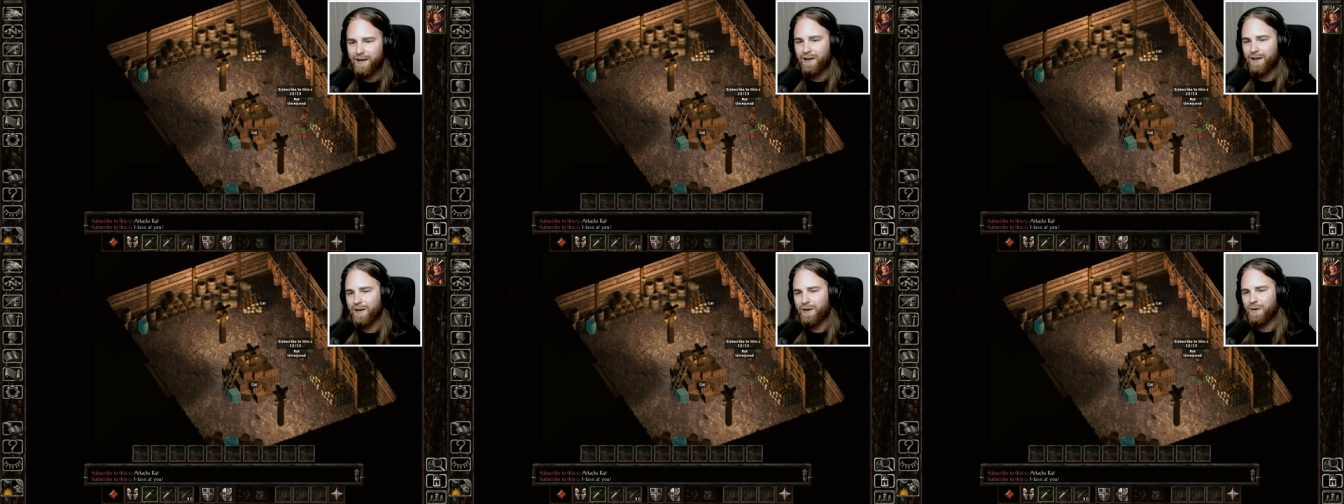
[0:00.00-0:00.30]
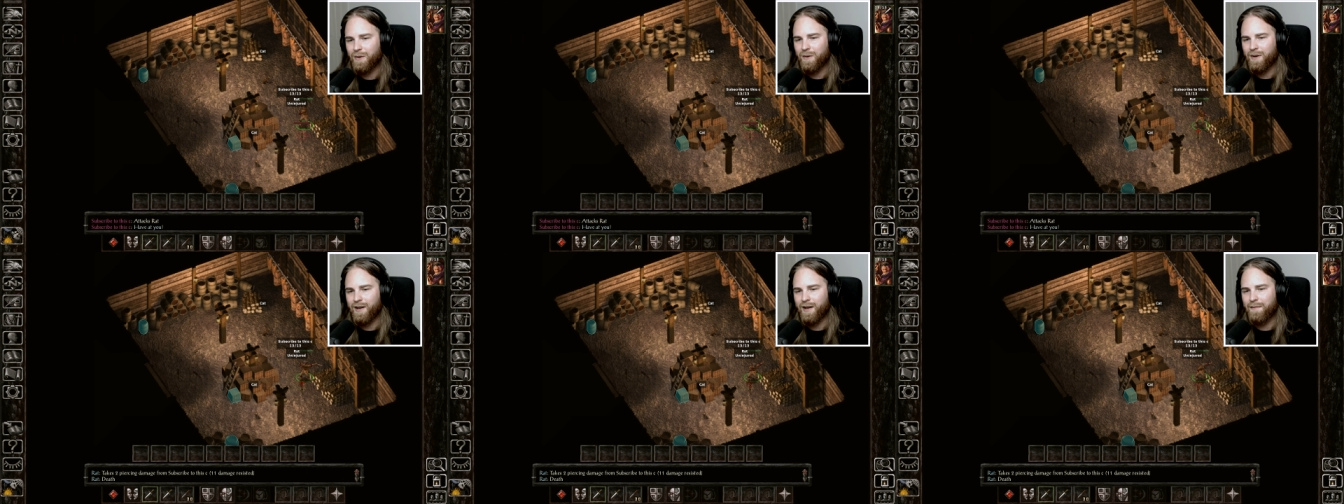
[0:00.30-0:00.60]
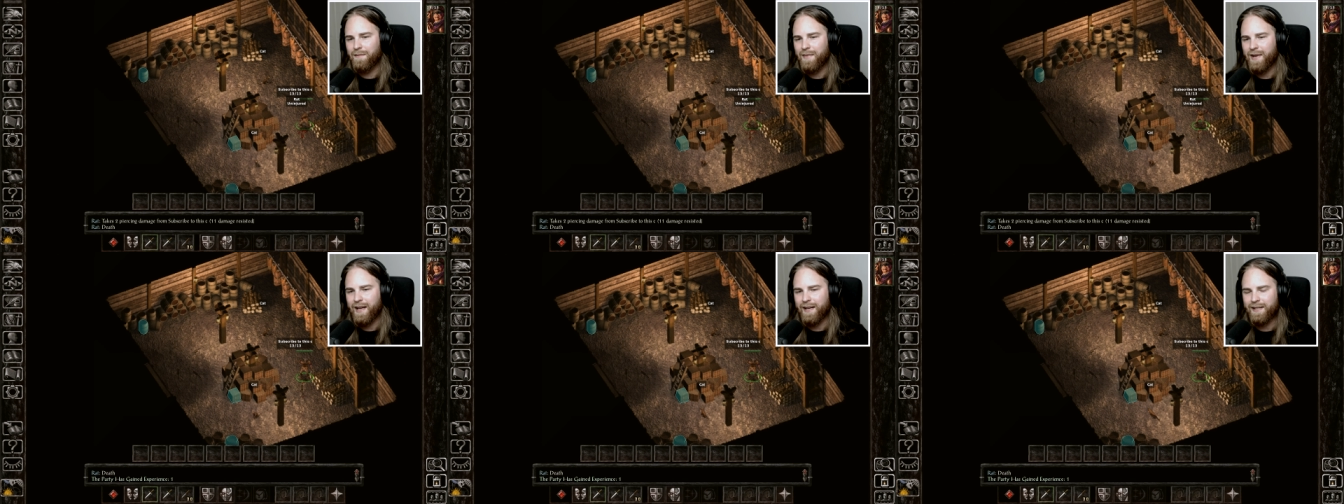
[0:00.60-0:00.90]
Oh, a
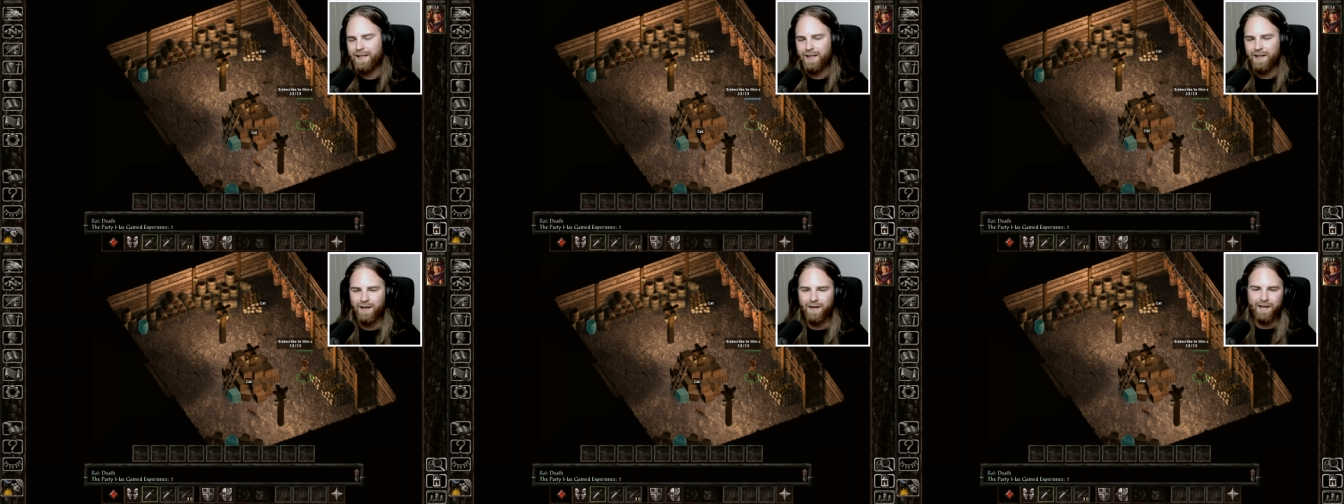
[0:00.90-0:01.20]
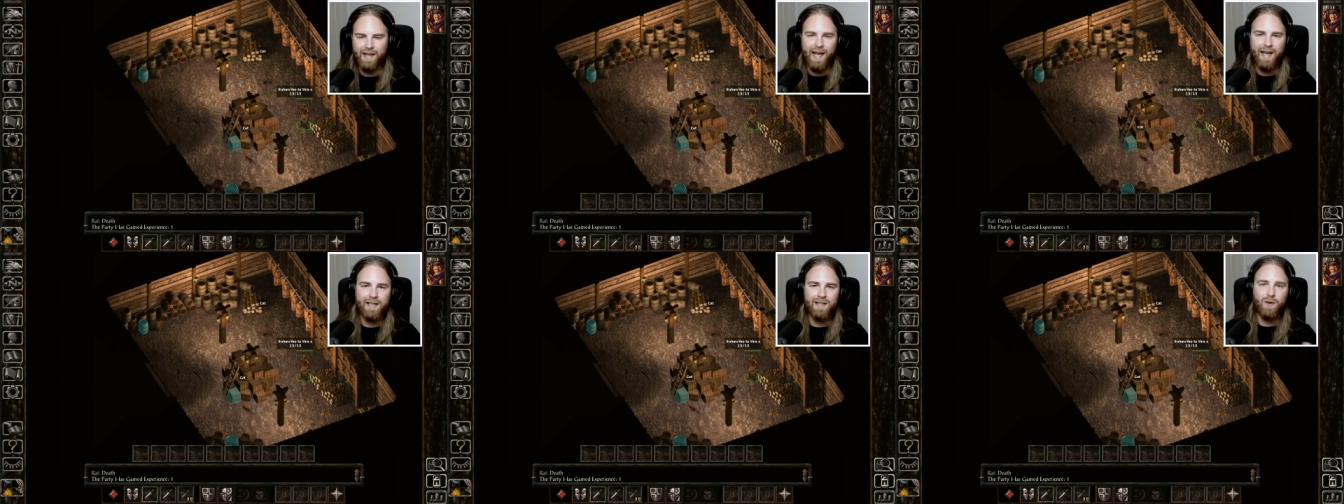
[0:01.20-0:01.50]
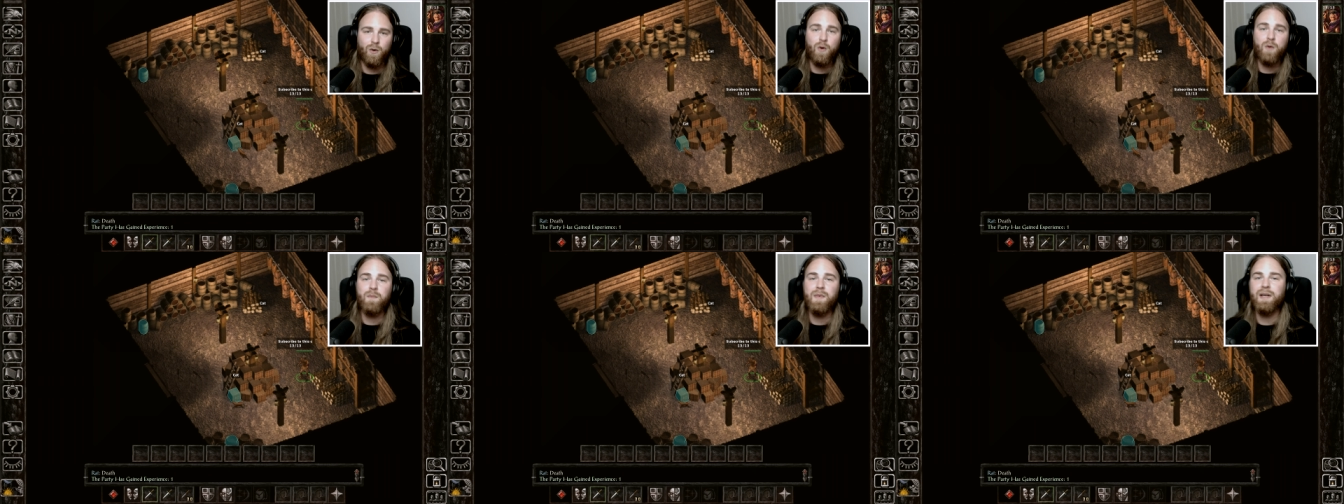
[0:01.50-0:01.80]
miss. Okay,
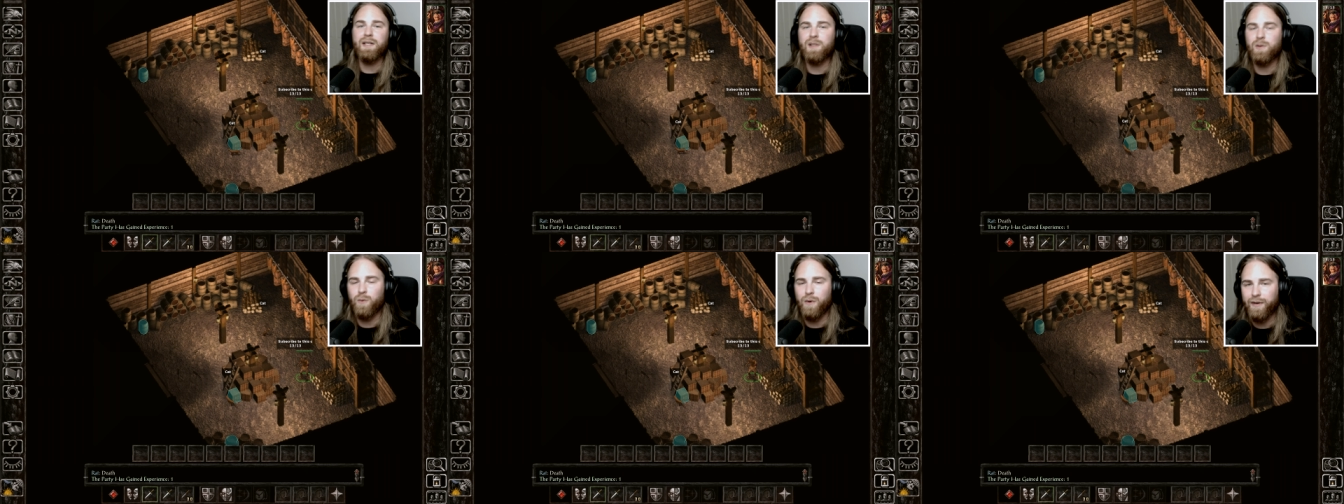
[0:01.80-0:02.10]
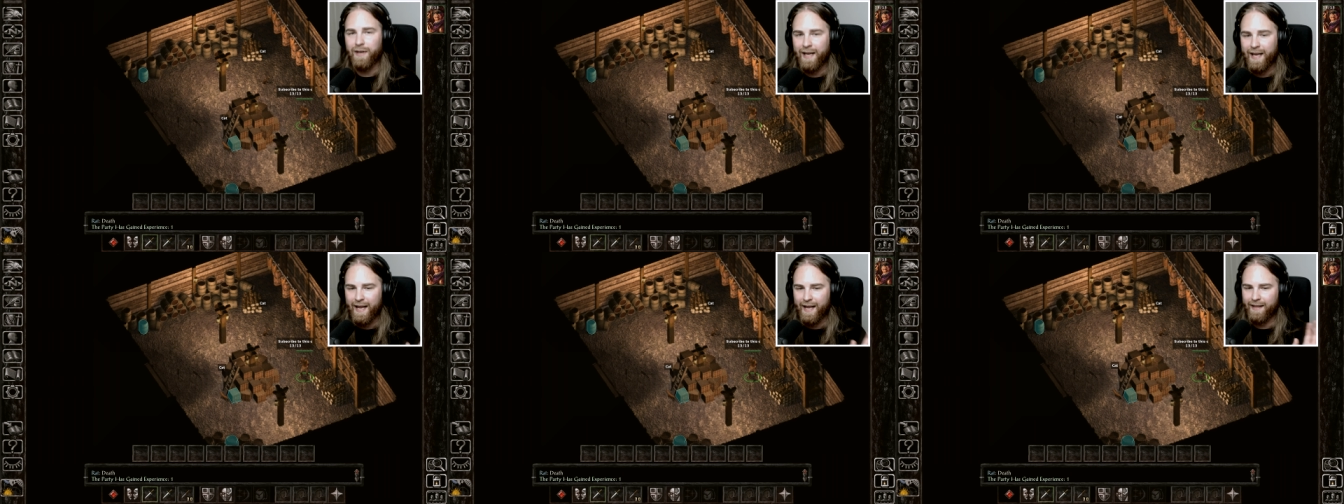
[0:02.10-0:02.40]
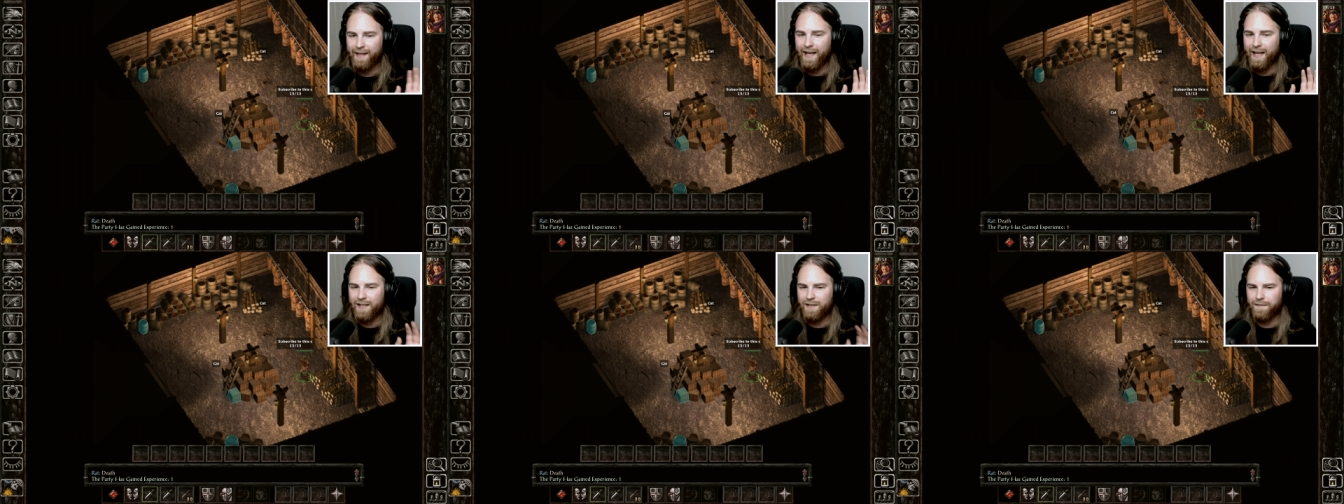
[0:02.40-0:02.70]
so we missed 1
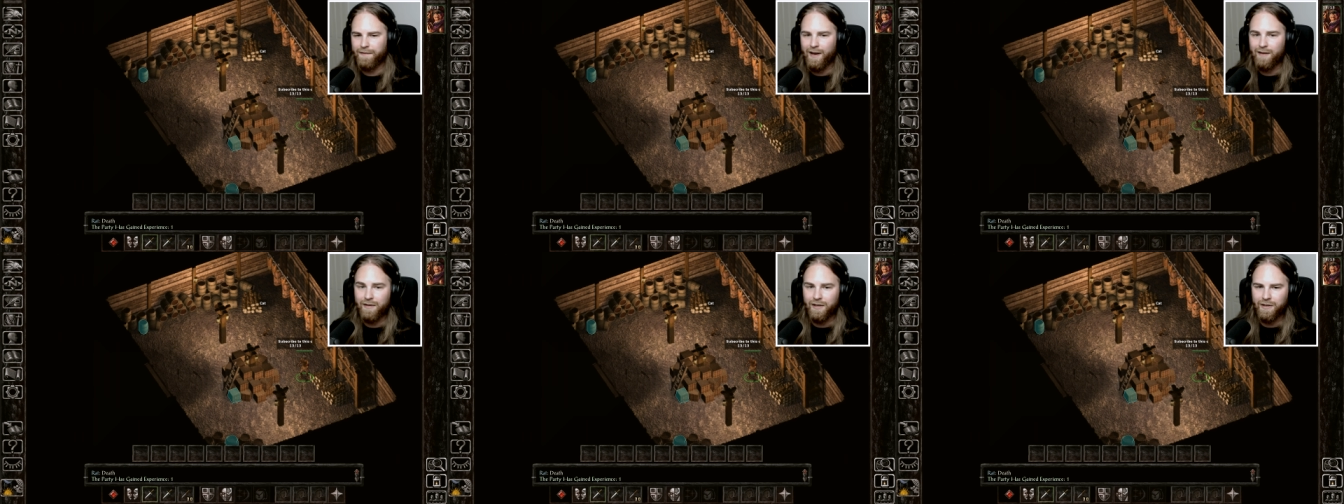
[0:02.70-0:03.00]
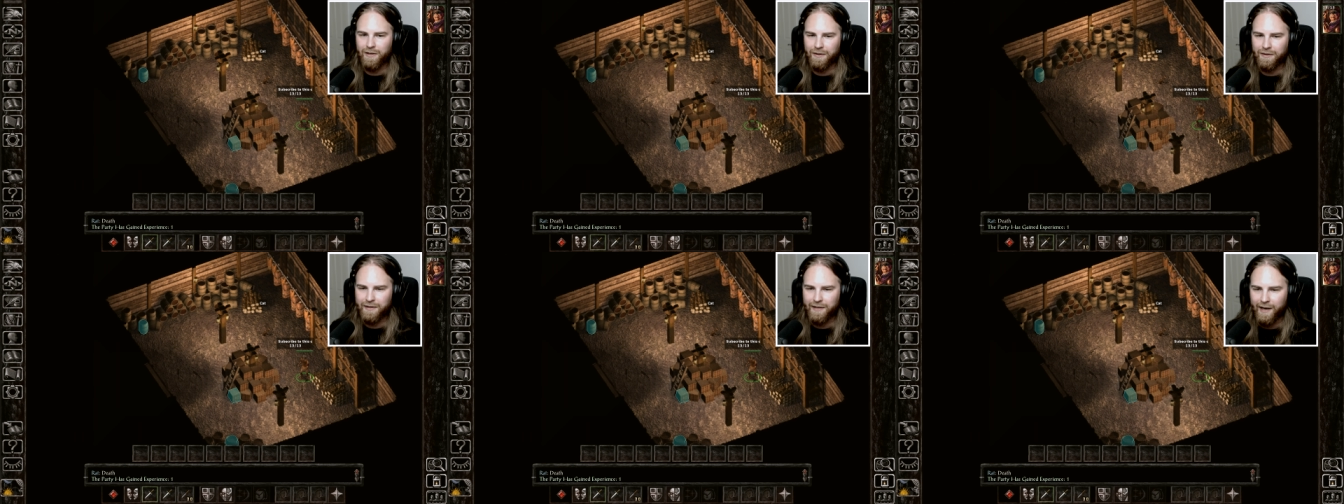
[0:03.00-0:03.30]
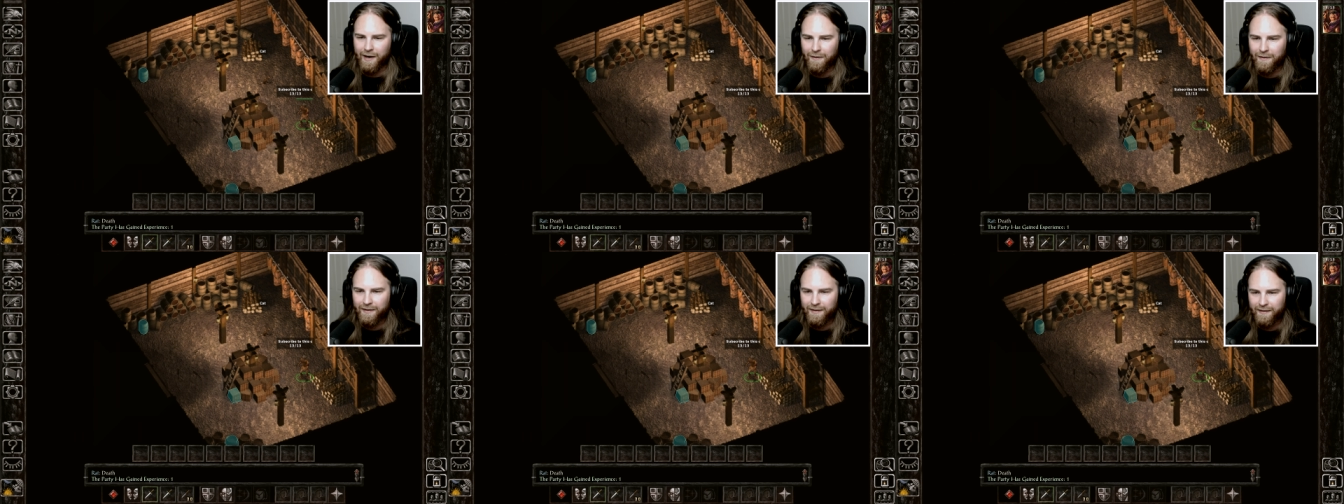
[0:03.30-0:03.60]
hit. That's very good
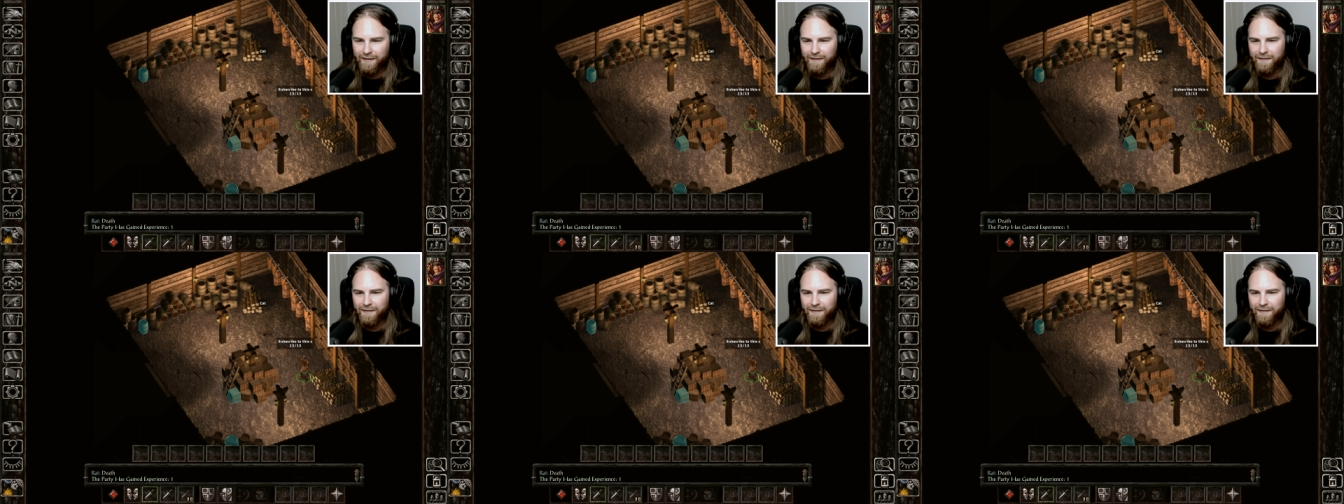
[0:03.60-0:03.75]
though.